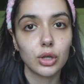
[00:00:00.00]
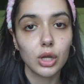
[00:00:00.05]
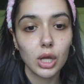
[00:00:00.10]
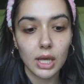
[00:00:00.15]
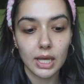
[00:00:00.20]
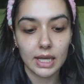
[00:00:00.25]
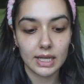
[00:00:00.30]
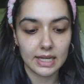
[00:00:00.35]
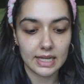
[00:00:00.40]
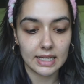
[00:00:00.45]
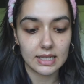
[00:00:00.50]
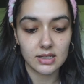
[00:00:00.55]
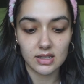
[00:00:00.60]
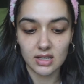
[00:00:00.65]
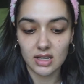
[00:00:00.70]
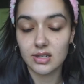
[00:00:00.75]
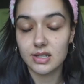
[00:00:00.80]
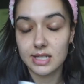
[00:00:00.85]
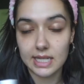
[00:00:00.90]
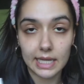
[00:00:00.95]
It is a
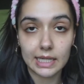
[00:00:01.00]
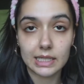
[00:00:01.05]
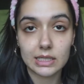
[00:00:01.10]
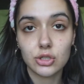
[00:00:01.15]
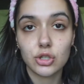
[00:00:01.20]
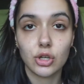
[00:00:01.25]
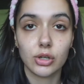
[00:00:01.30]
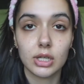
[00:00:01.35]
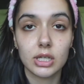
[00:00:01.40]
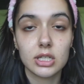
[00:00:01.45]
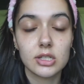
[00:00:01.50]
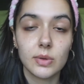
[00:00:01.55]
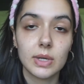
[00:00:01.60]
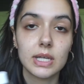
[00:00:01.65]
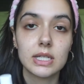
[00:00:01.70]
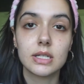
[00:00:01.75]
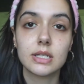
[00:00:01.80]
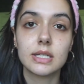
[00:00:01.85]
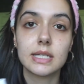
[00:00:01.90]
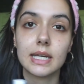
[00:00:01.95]
daily tonic, so it is a
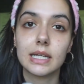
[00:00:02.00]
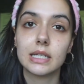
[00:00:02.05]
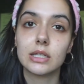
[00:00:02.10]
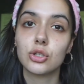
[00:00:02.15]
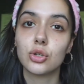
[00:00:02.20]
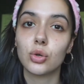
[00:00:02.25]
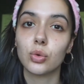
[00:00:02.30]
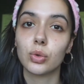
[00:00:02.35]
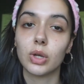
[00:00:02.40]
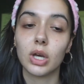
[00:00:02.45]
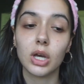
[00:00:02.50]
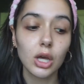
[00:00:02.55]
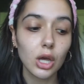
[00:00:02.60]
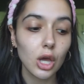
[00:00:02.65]
daily toner,